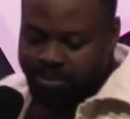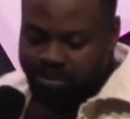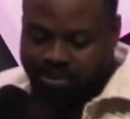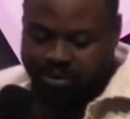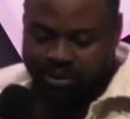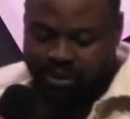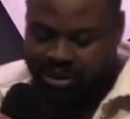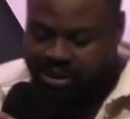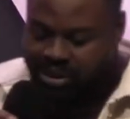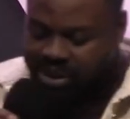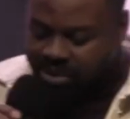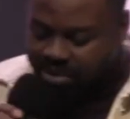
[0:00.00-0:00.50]

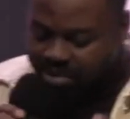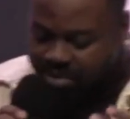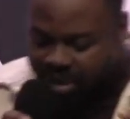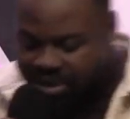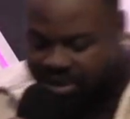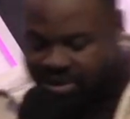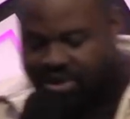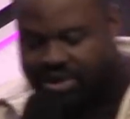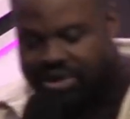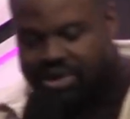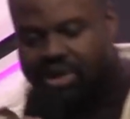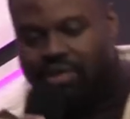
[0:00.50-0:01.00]
Submit
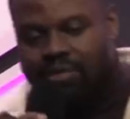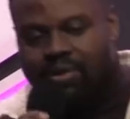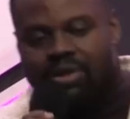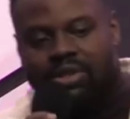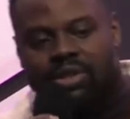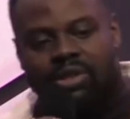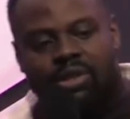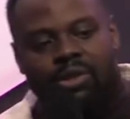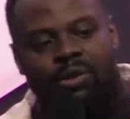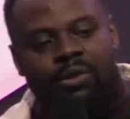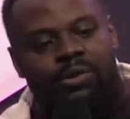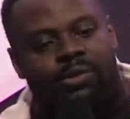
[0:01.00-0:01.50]
yourself unto
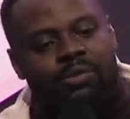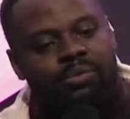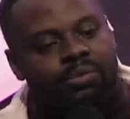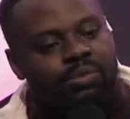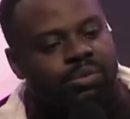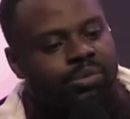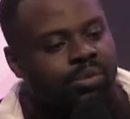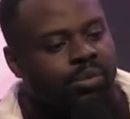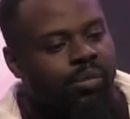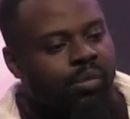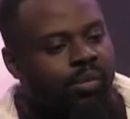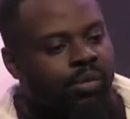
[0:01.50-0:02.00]
the Lord.
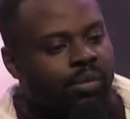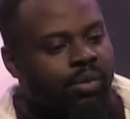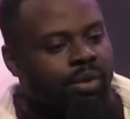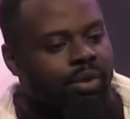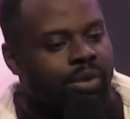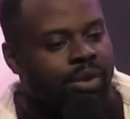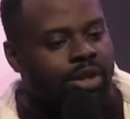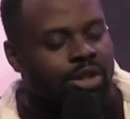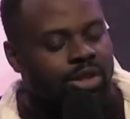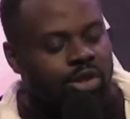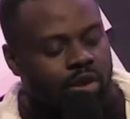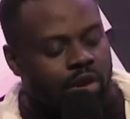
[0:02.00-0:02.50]

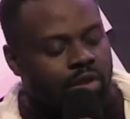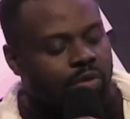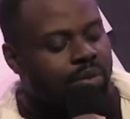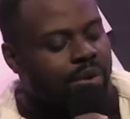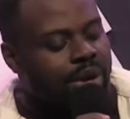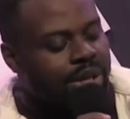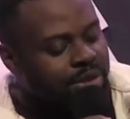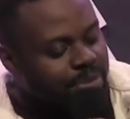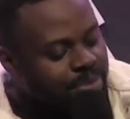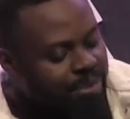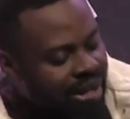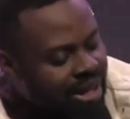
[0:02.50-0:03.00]
So for
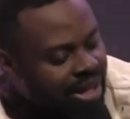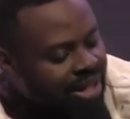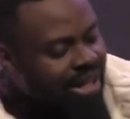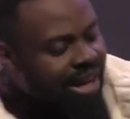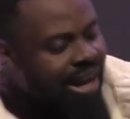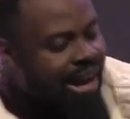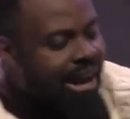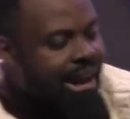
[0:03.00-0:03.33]
as many